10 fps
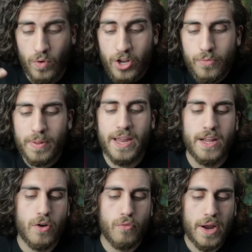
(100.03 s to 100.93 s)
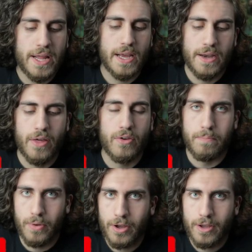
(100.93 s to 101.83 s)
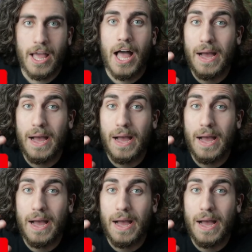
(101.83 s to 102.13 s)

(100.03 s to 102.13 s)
When are you planning on writing another book?